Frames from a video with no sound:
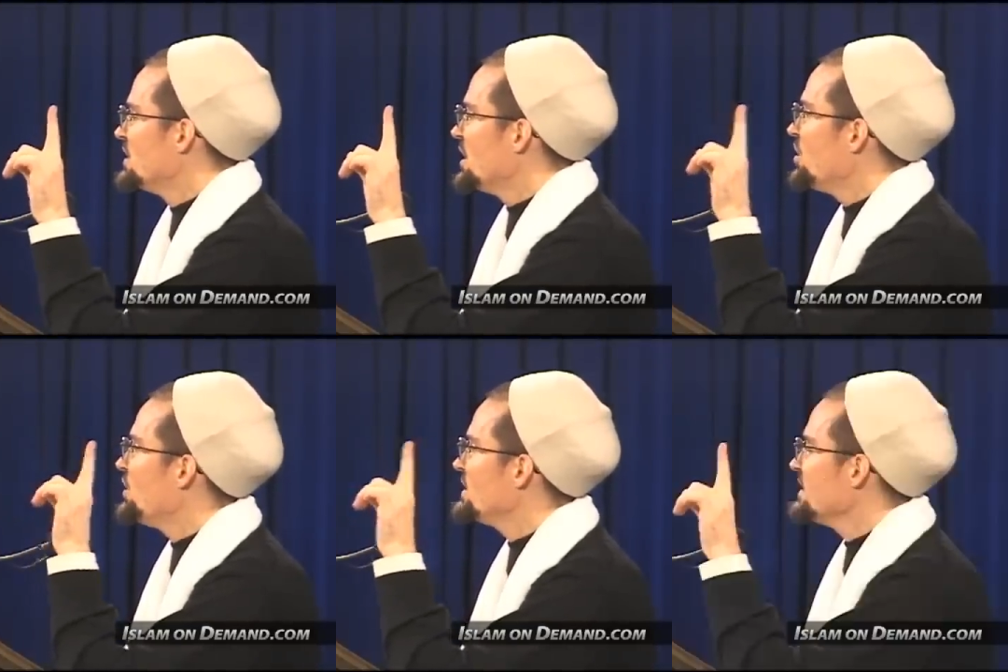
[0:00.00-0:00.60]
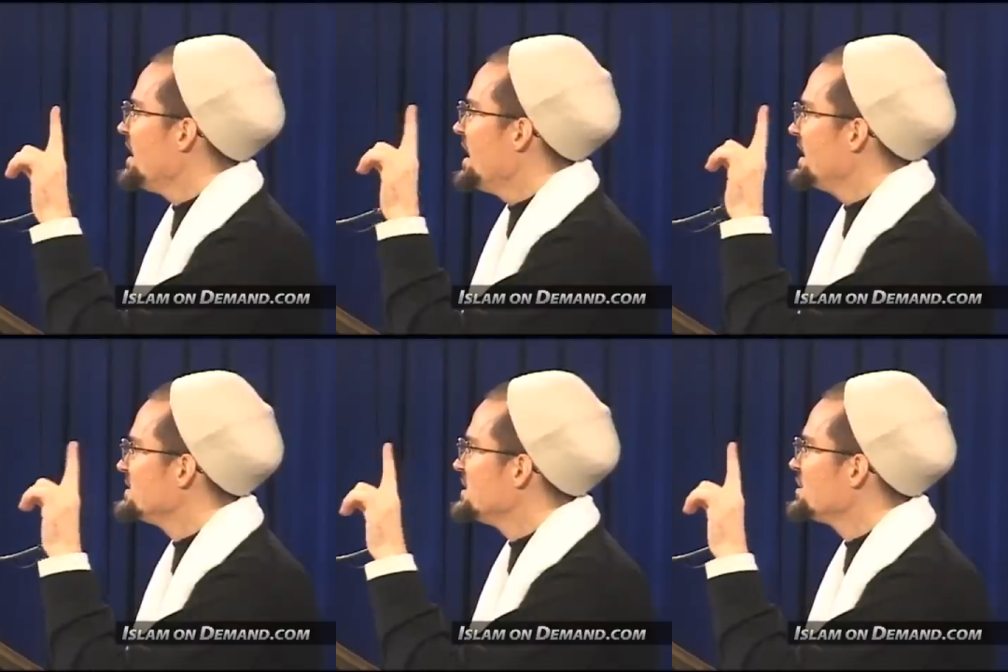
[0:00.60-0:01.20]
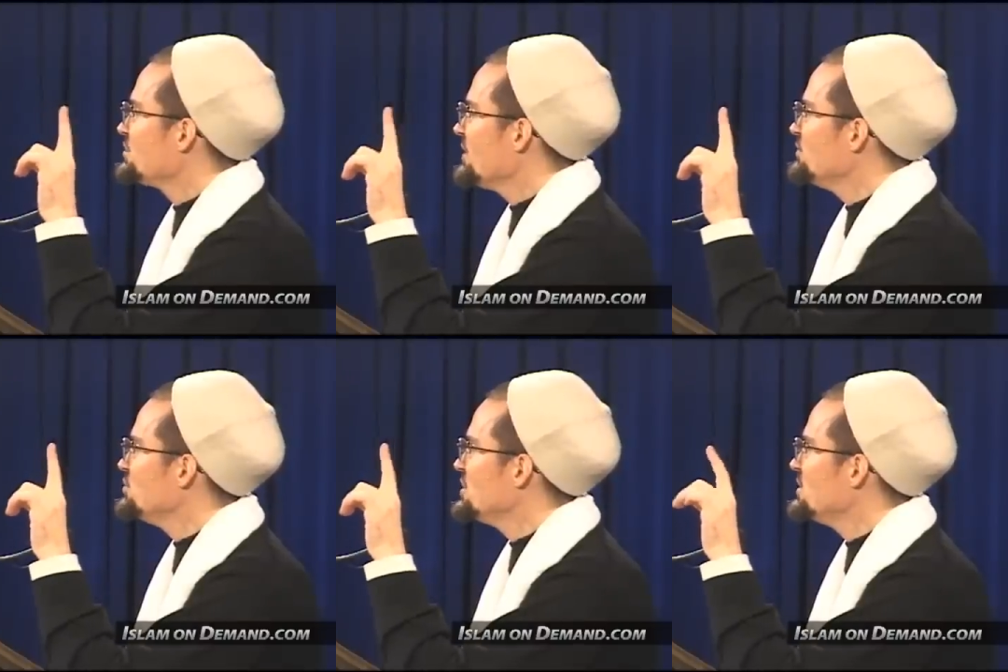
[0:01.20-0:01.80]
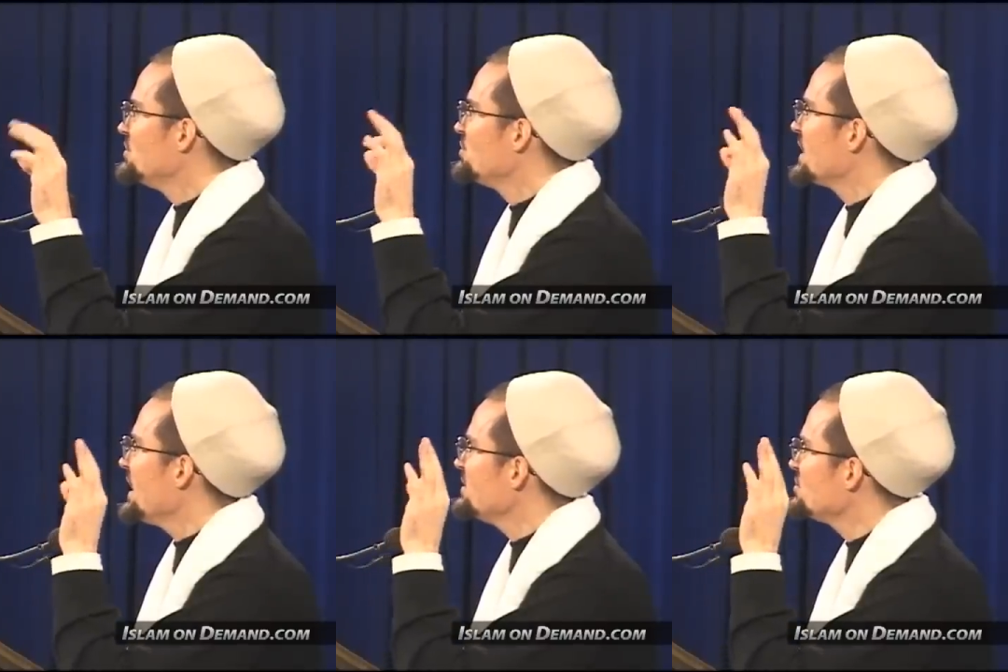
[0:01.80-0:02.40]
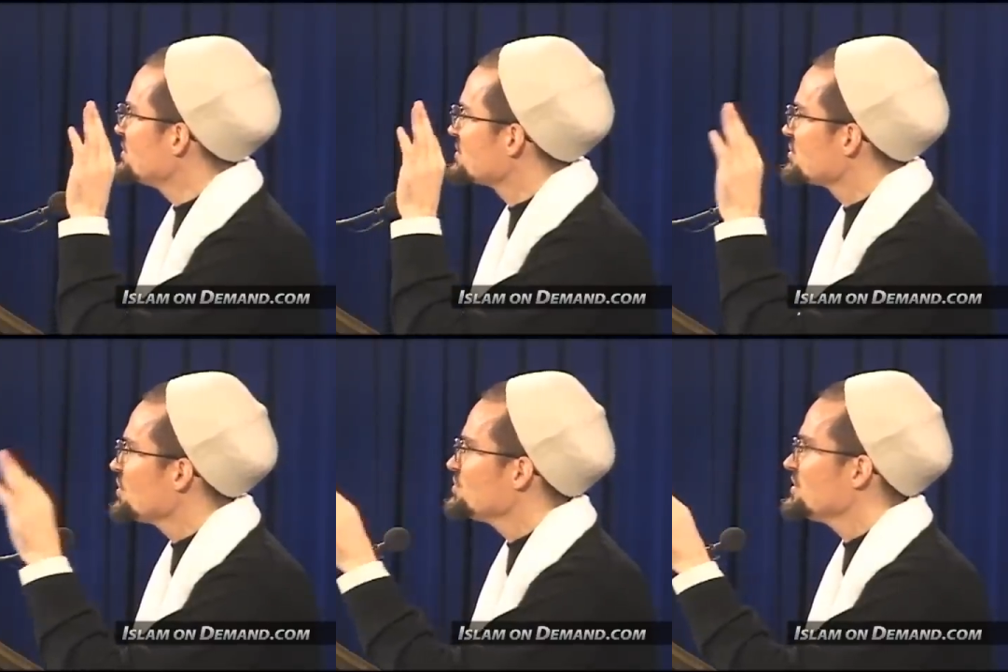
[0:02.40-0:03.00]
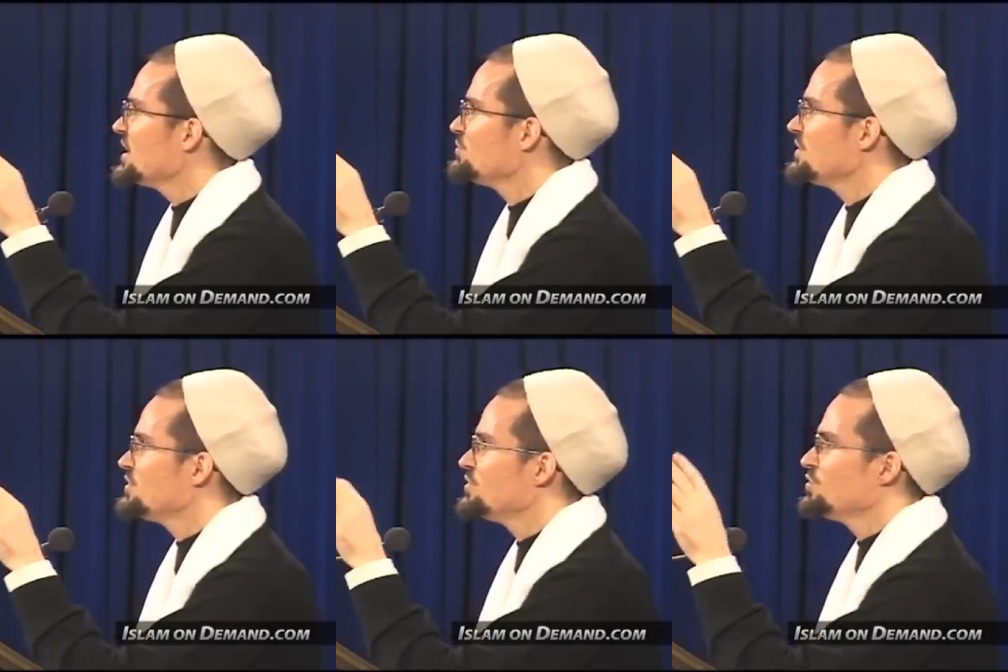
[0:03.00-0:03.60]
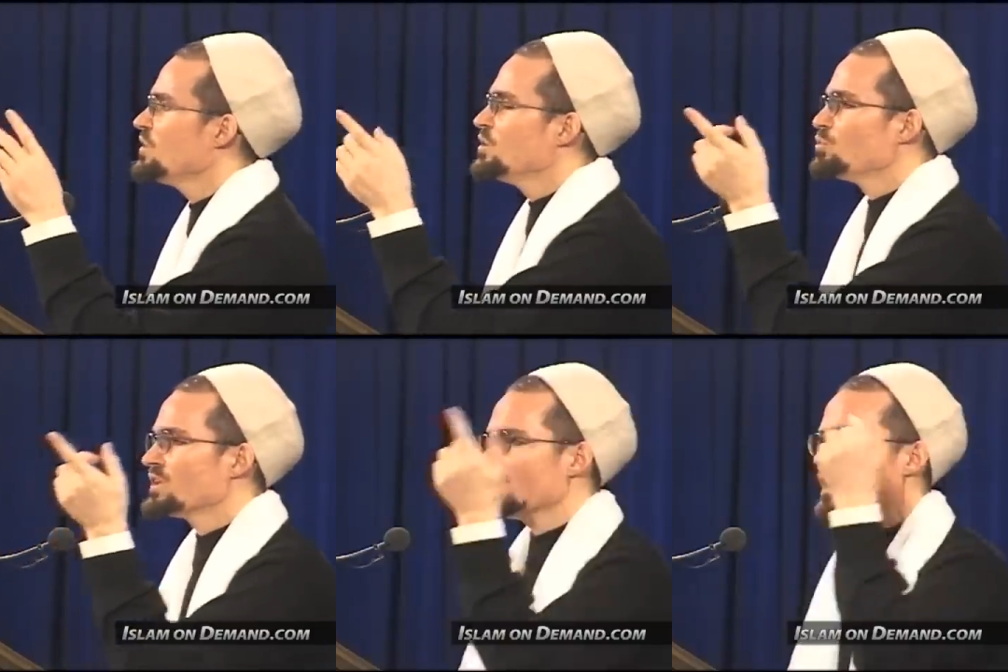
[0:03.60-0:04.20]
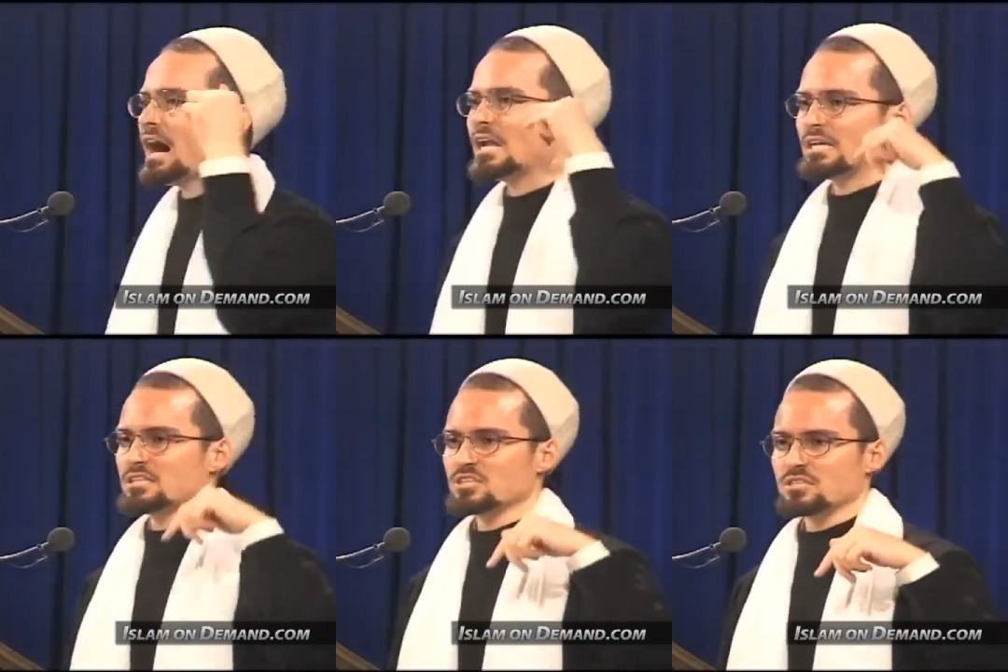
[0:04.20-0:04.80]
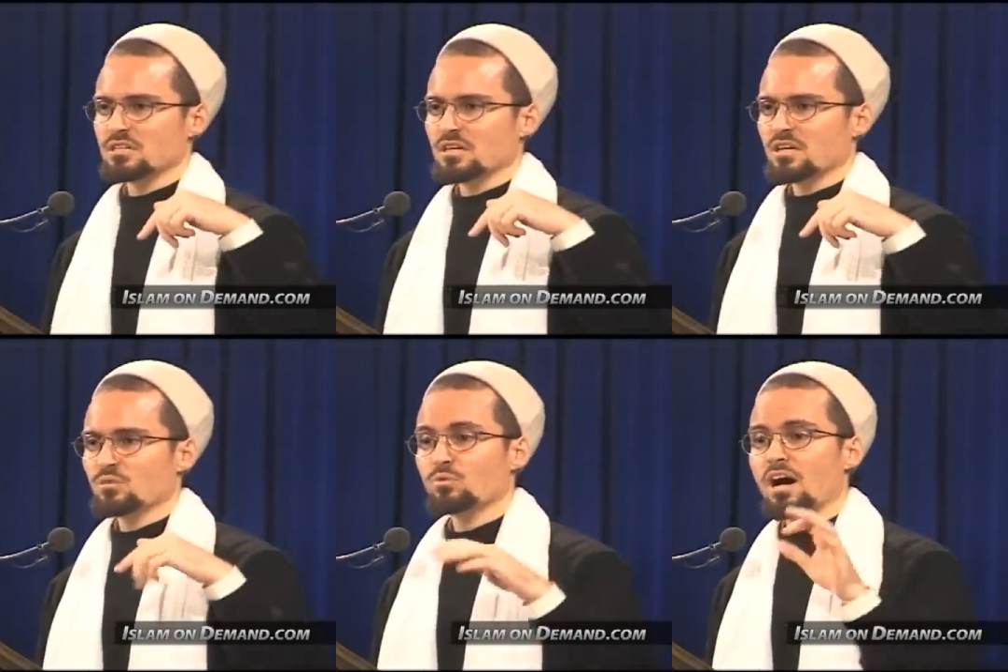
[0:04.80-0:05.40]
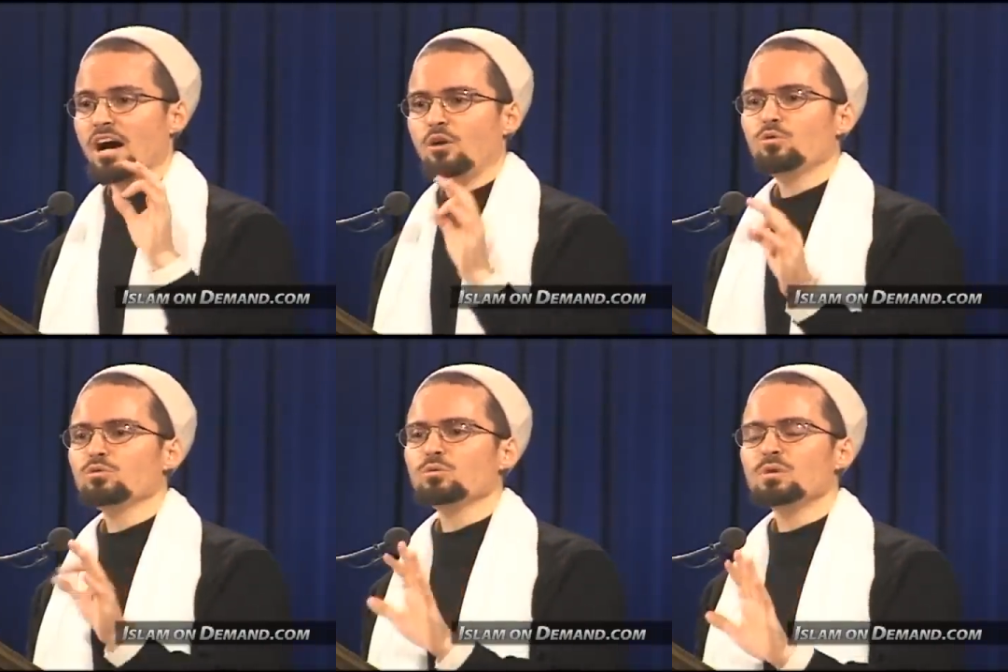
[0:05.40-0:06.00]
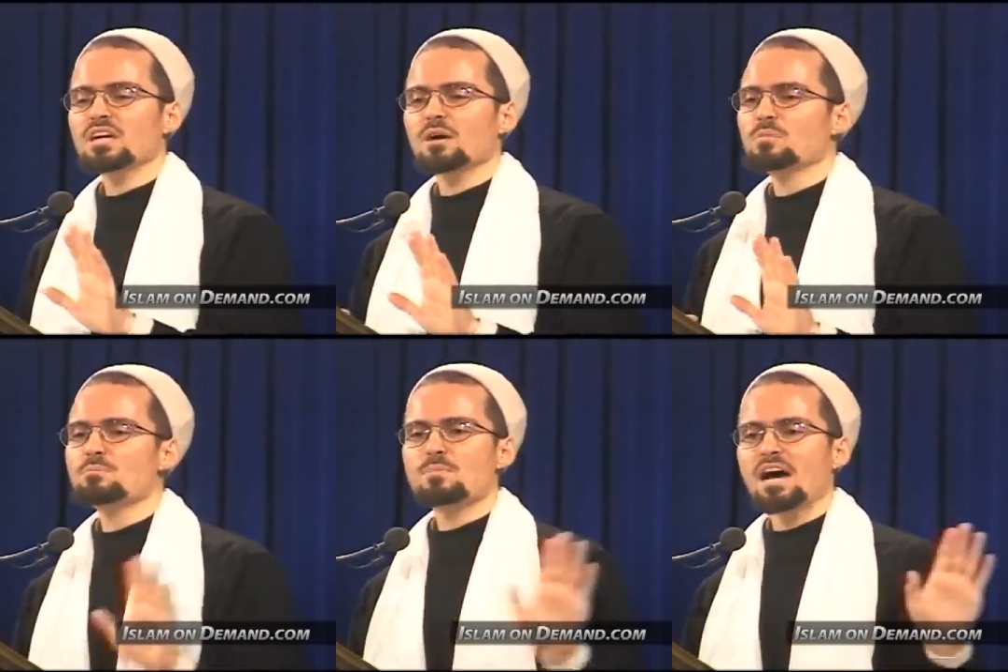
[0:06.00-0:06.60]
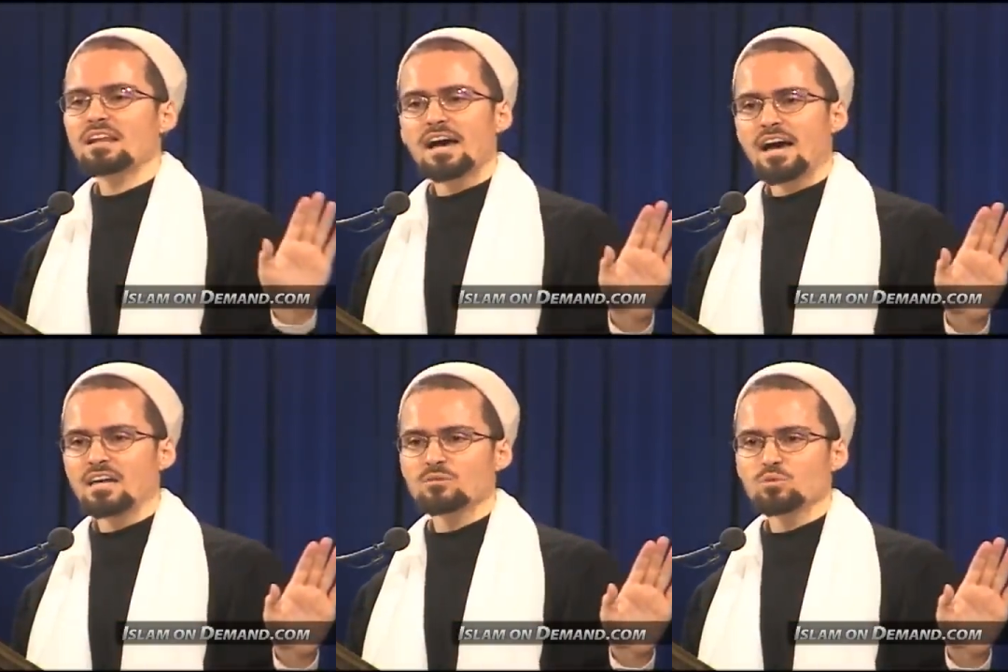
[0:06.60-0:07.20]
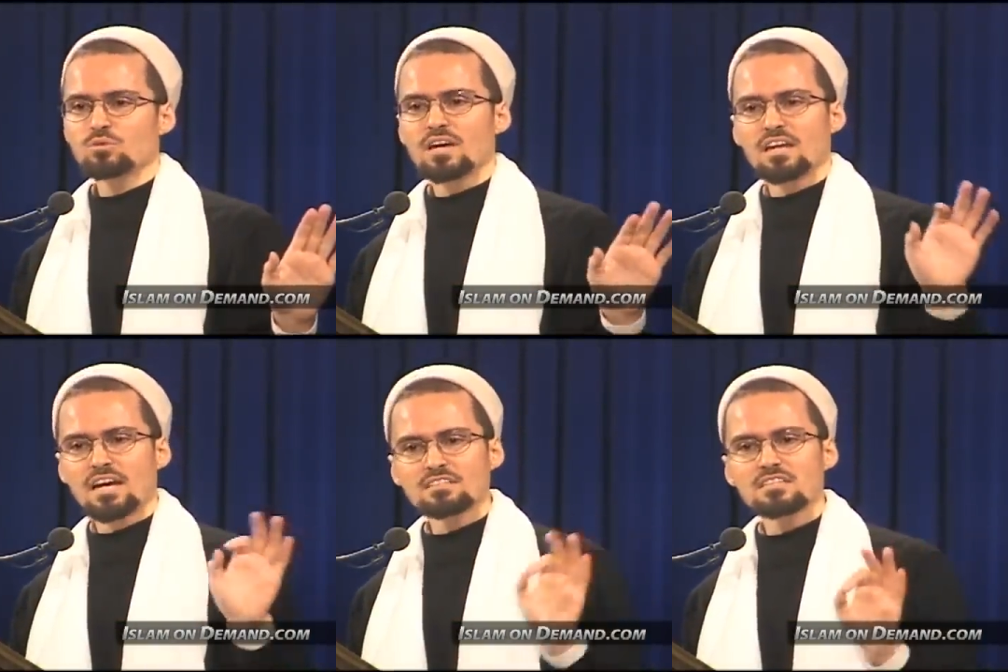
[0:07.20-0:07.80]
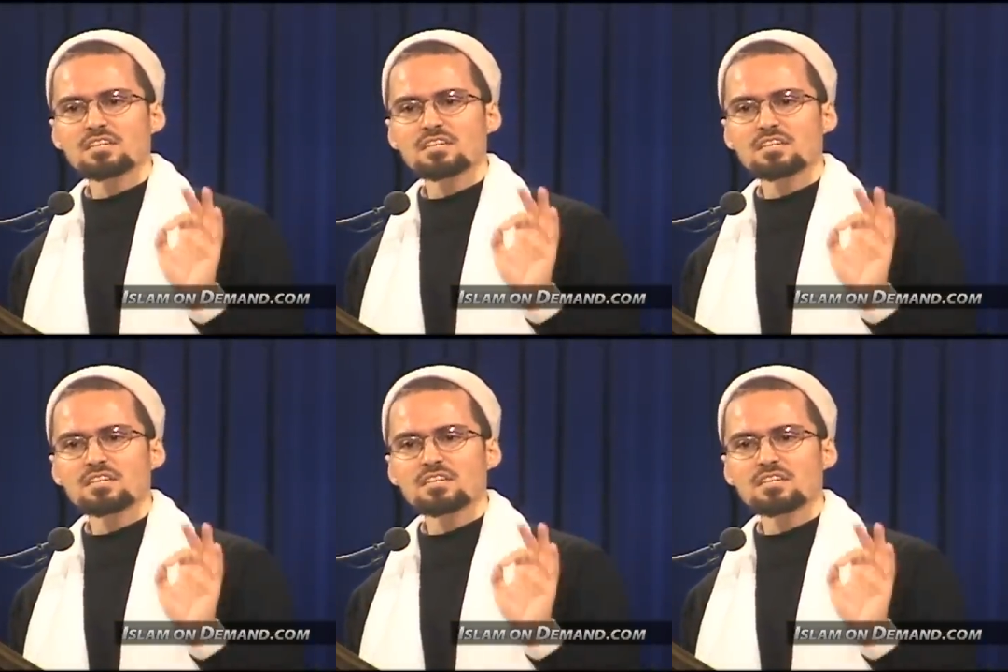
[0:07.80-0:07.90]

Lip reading: Oh Allah, I seek refuge in you that I should associate with you with knowledge. Wa a'udhu bika mimma la a'lamu. And I